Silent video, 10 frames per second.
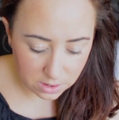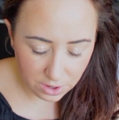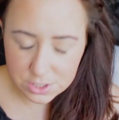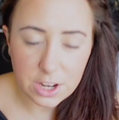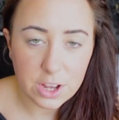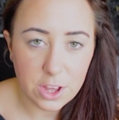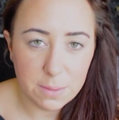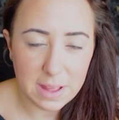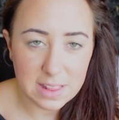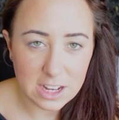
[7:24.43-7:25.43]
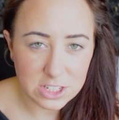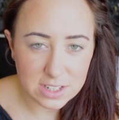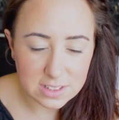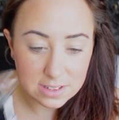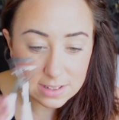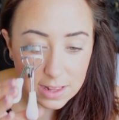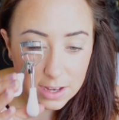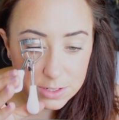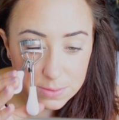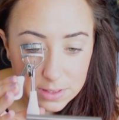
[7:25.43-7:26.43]
I'm just going to curl my lashes because I
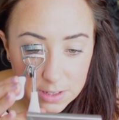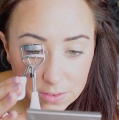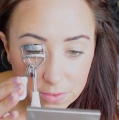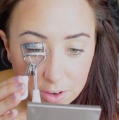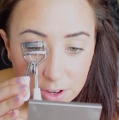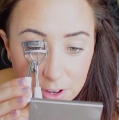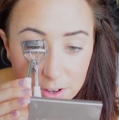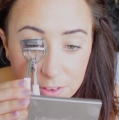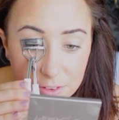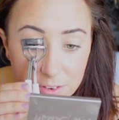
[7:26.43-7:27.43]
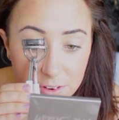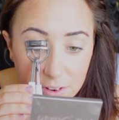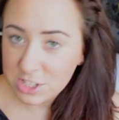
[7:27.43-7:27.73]
like doing this first.